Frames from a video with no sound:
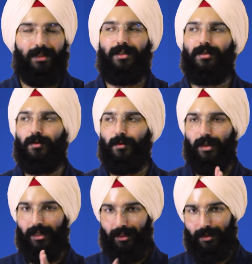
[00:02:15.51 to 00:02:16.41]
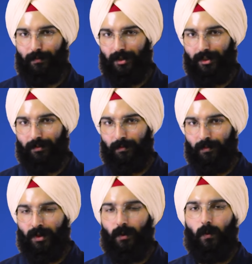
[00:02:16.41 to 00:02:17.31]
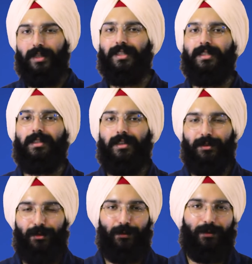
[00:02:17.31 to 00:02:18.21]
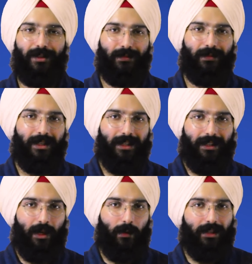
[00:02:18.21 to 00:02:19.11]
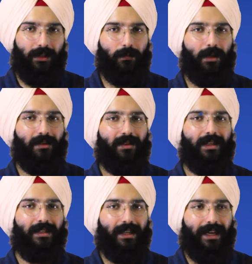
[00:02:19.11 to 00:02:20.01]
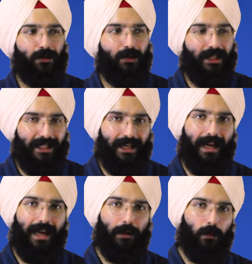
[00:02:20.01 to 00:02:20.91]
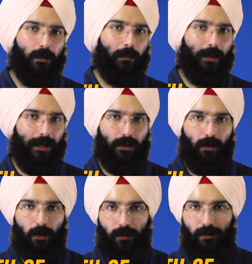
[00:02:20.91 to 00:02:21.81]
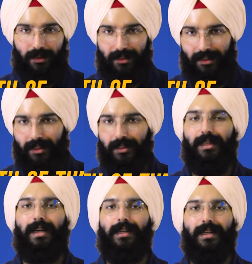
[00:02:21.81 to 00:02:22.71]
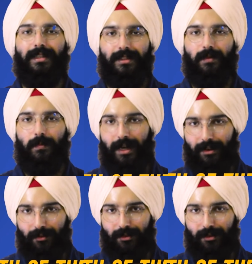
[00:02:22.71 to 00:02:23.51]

us to the ecliptic, which is a new term. Now ecliptic is actually the annual path of the sun against the background